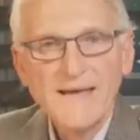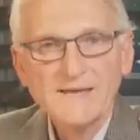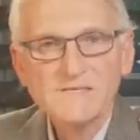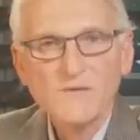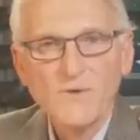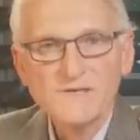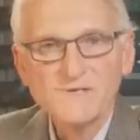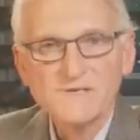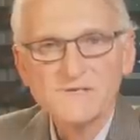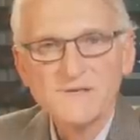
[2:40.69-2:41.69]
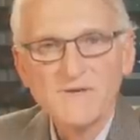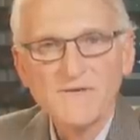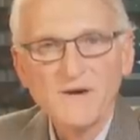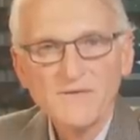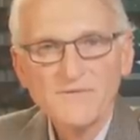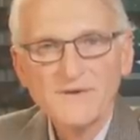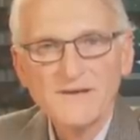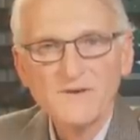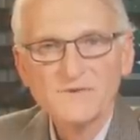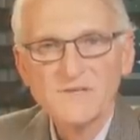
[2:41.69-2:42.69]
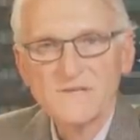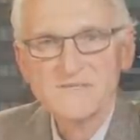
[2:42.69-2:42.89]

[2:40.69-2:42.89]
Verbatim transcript: asked questions, there are other videos on the